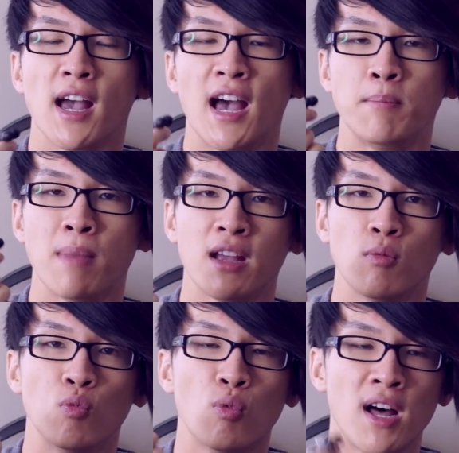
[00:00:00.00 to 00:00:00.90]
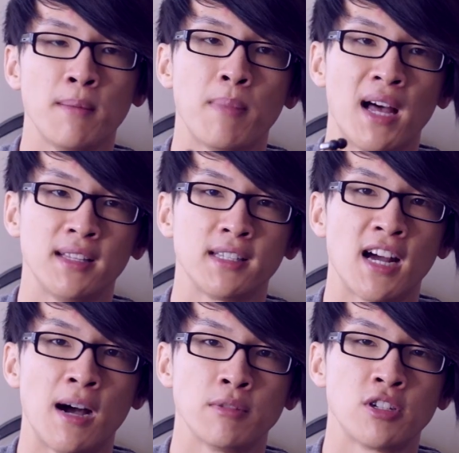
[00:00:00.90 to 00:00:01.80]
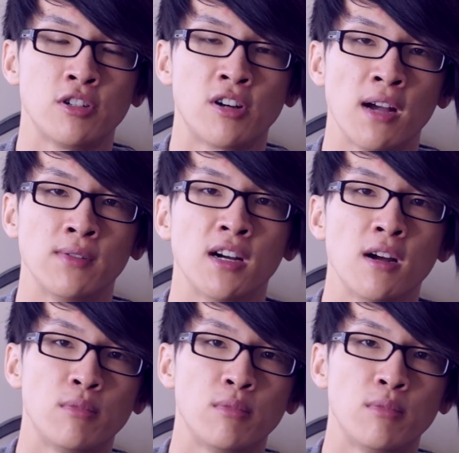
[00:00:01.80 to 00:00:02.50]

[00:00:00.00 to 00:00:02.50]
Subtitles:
and make one balanced armature driver